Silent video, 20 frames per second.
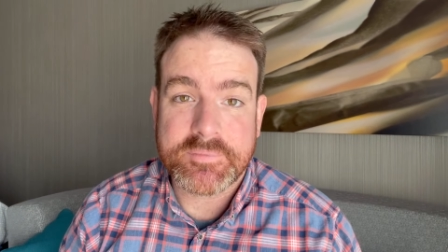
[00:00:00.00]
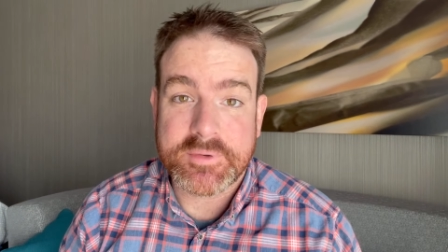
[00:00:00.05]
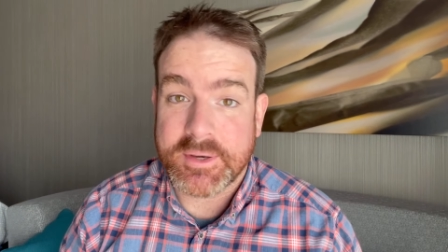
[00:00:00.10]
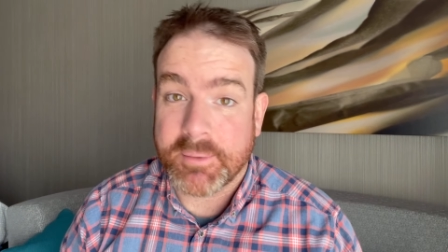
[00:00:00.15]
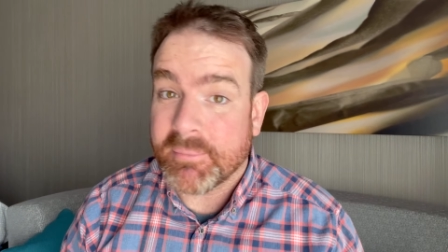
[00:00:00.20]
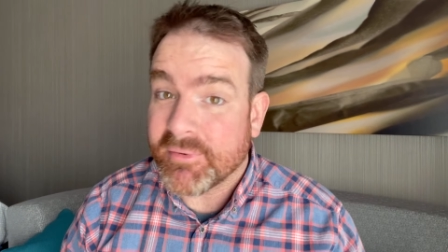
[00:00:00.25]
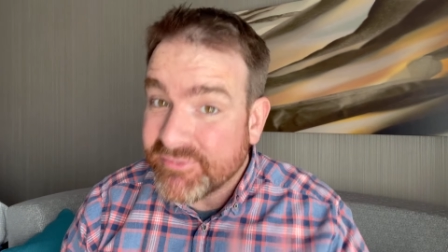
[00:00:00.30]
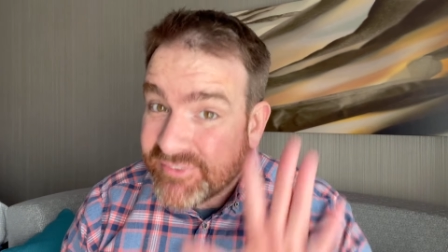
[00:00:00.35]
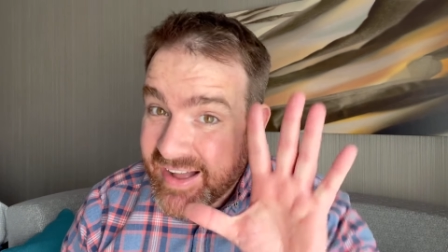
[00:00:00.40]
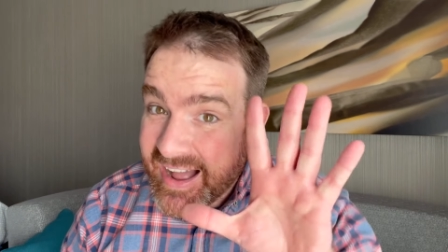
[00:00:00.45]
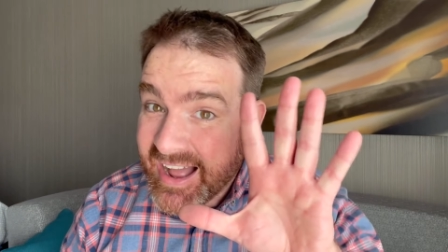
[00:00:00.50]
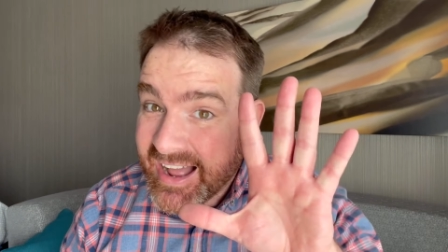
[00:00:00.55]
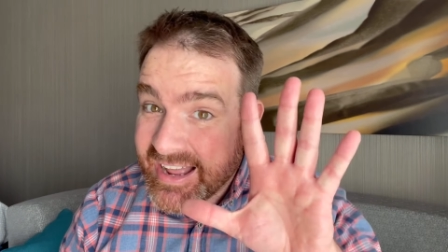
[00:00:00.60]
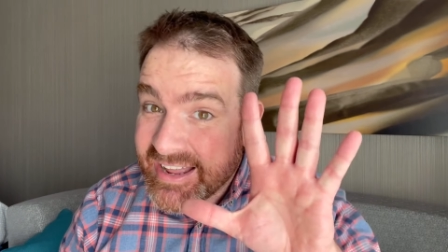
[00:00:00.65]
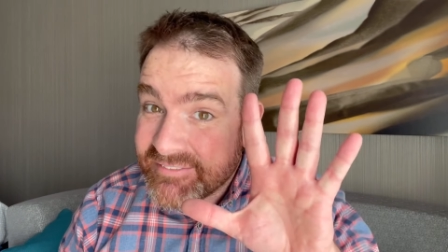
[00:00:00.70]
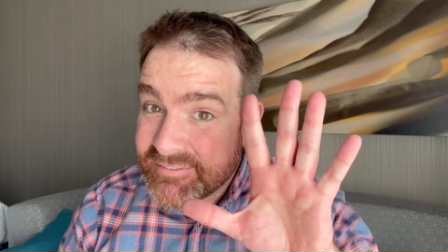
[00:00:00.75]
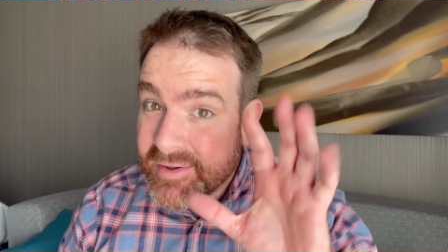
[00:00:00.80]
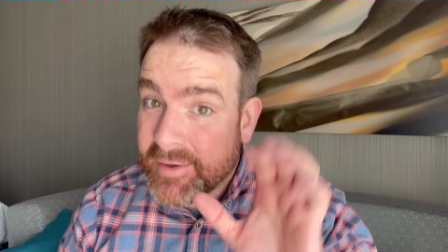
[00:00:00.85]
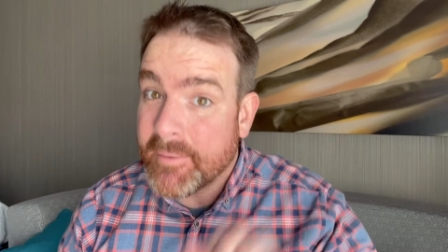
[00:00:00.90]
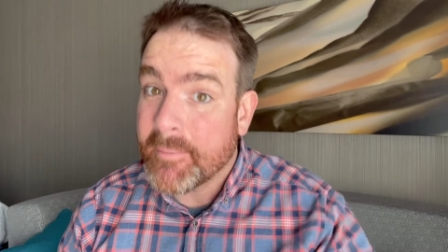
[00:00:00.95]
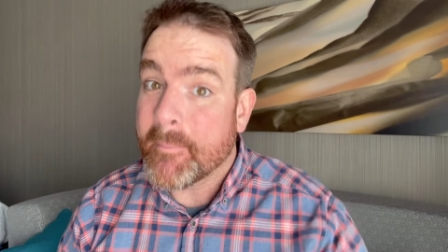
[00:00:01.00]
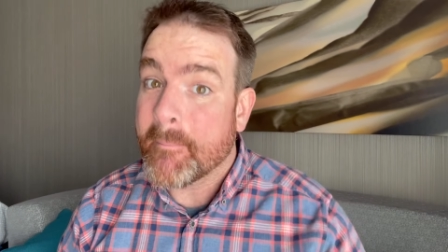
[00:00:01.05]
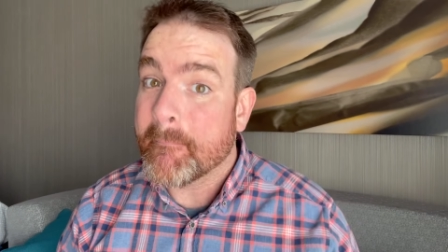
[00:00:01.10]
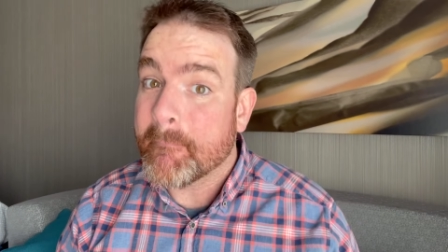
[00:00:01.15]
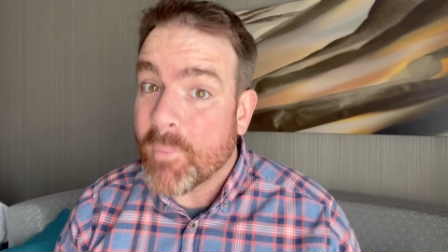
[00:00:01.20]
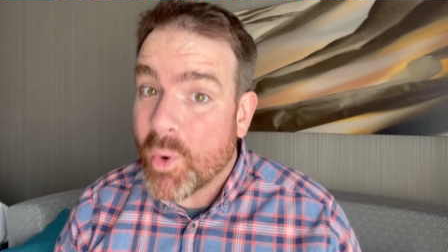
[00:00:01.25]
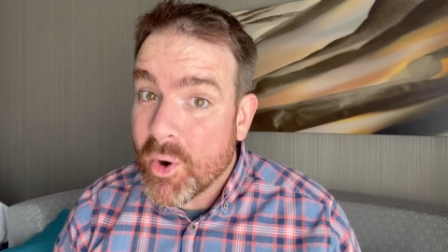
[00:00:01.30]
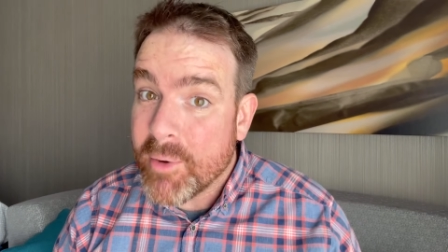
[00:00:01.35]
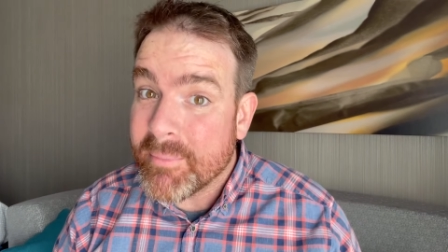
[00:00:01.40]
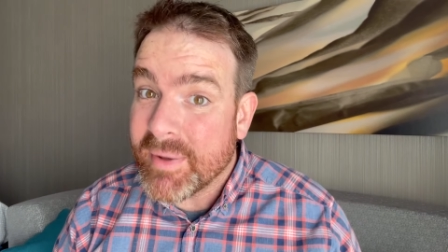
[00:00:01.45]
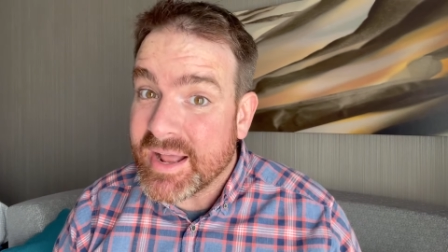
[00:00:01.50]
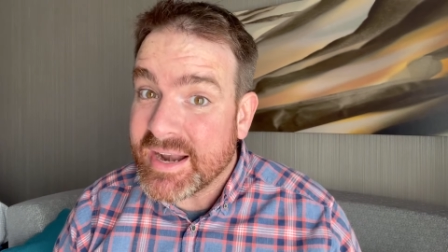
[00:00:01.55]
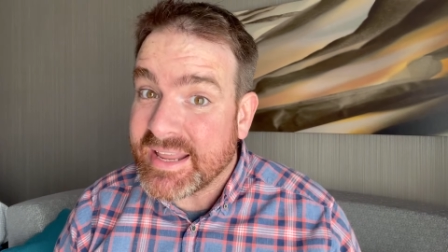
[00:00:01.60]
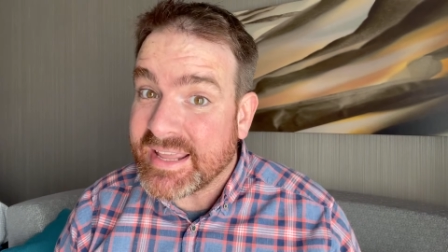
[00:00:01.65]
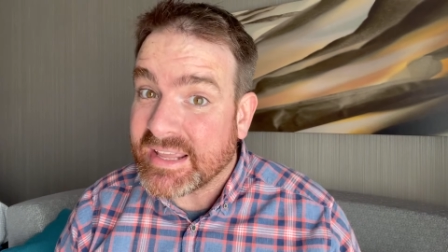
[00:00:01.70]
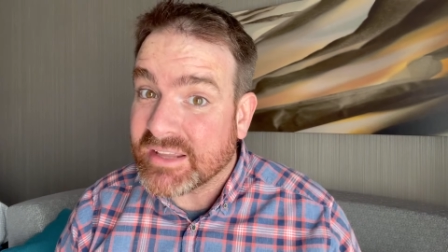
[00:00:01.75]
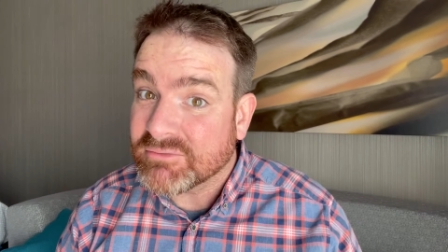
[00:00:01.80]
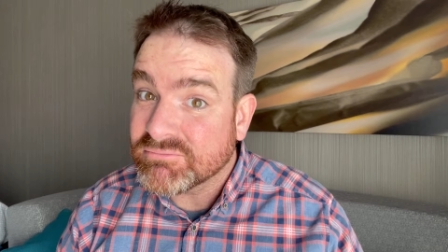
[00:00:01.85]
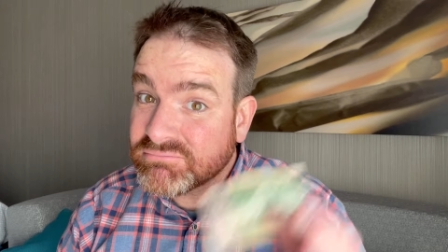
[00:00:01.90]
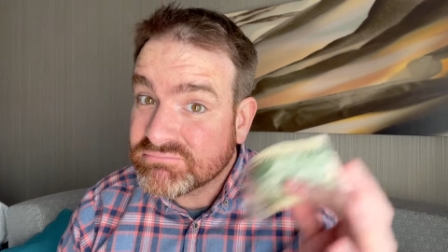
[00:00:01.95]
Number five, more
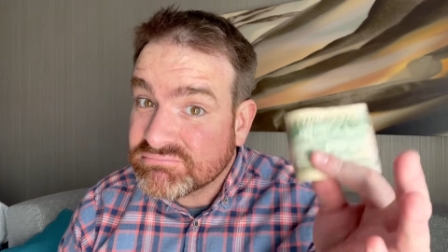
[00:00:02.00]
money.